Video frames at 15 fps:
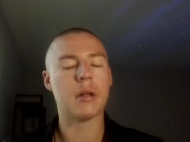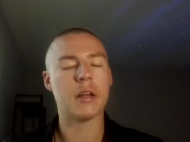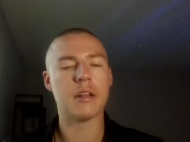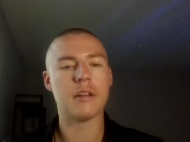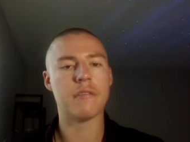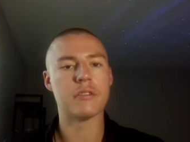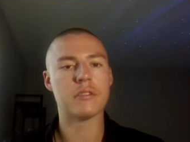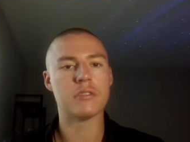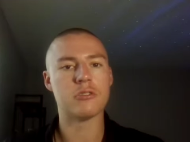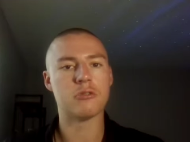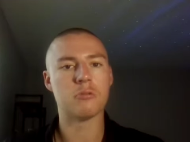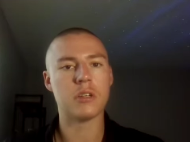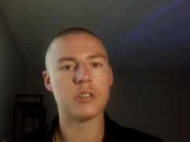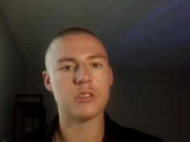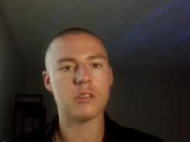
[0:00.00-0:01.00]
in many different
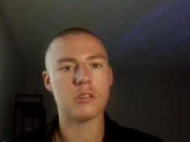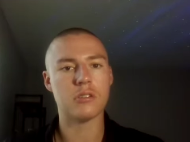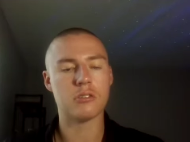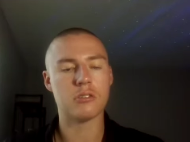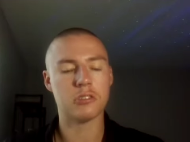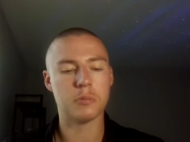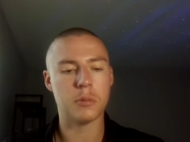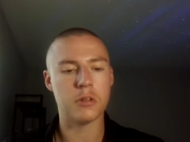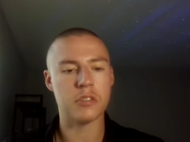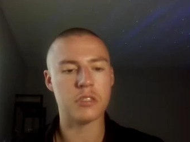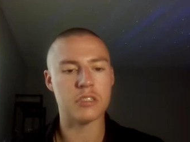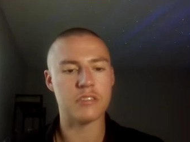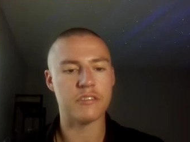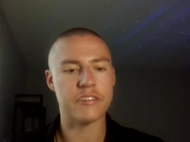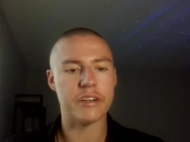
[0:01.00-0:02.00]
situations. So
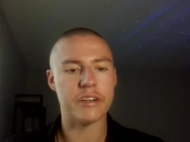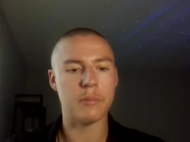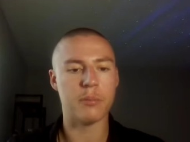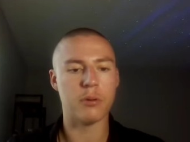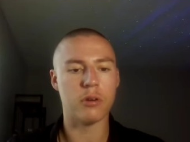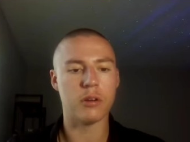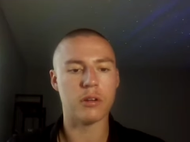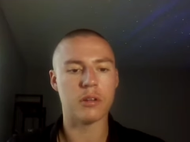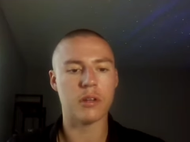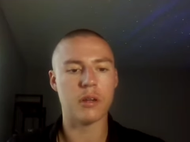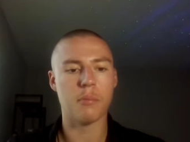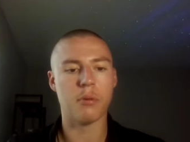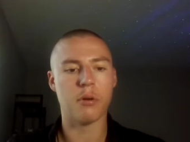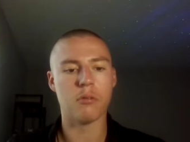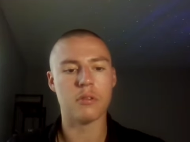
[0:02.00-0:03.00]
Spurgeon's a very important
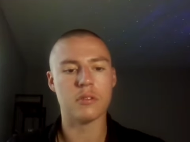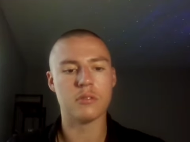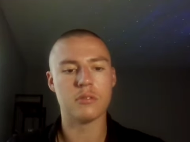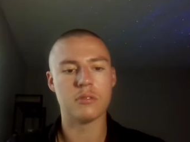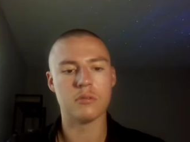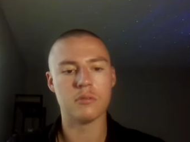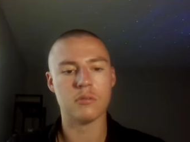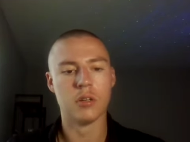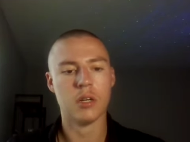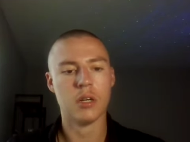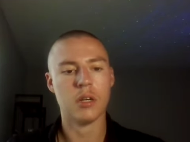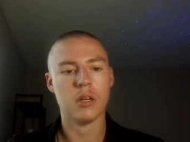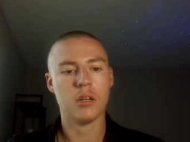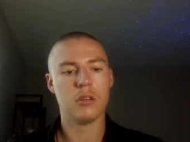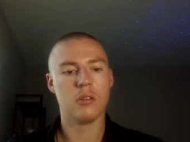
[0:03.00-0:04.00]
component to
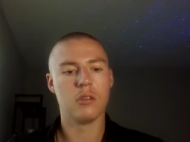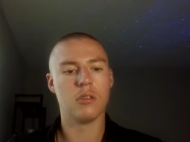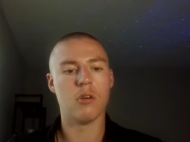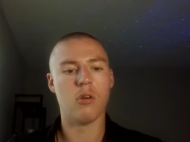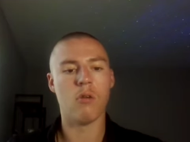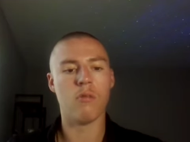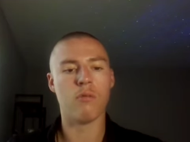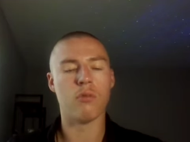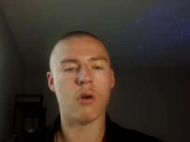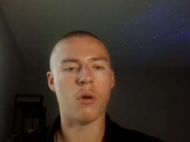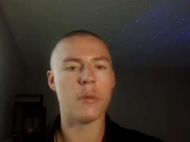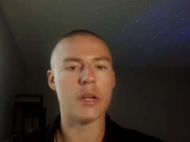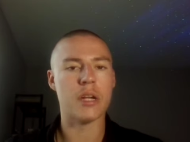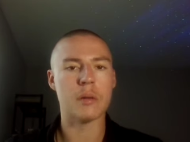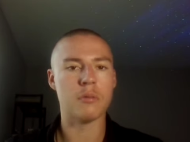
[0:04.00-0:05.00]
the
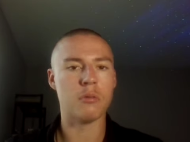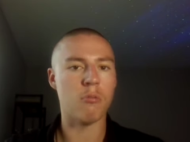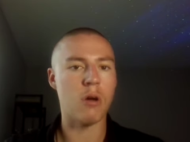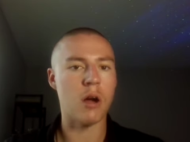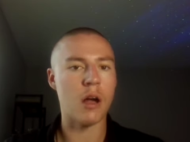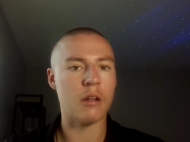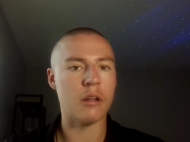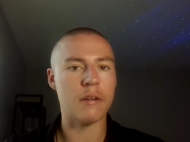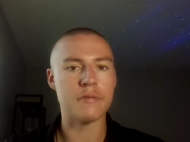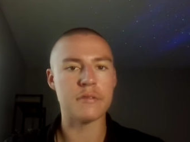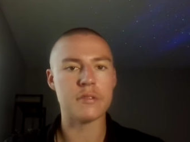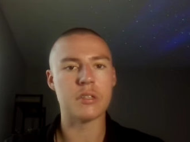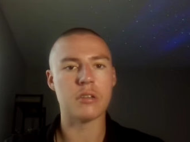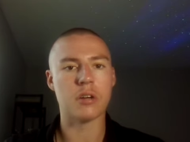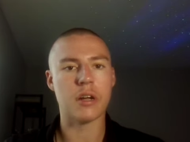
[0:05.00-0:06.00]
overall makeup of the Wild.
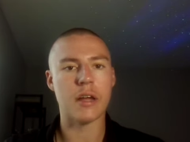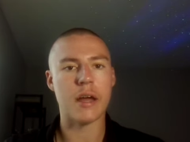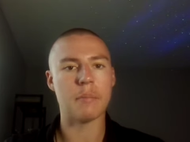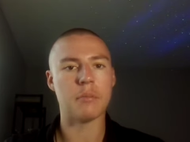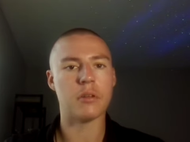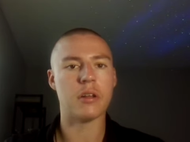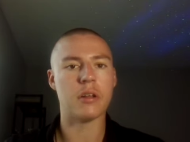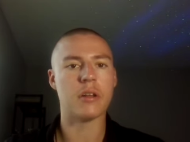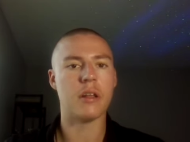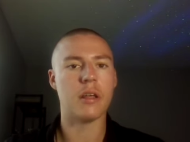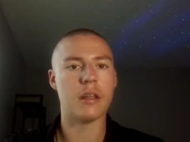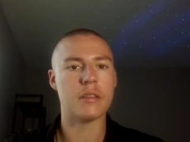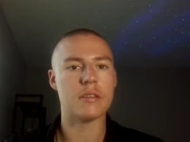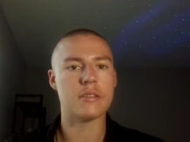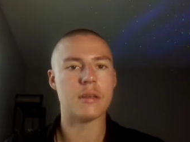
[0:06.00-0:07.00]
Obviously, their captain
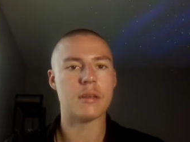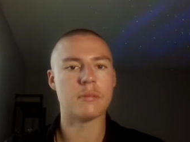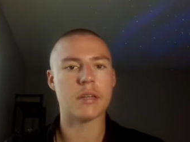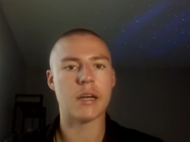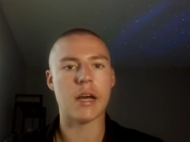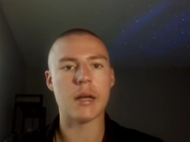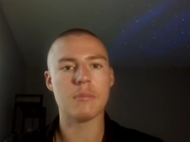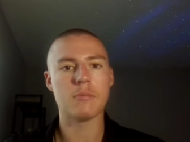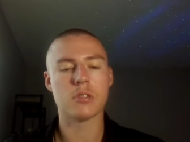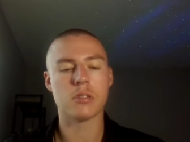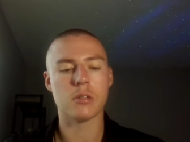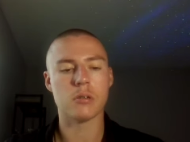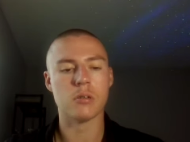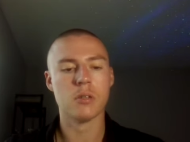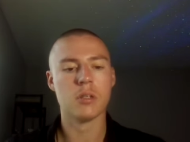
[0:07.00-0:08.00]
at the same time,
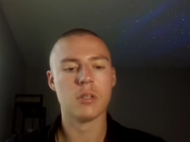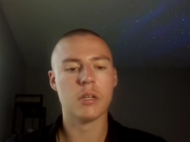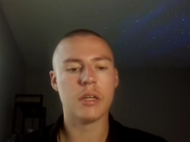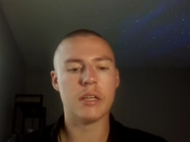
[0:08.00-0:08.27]
so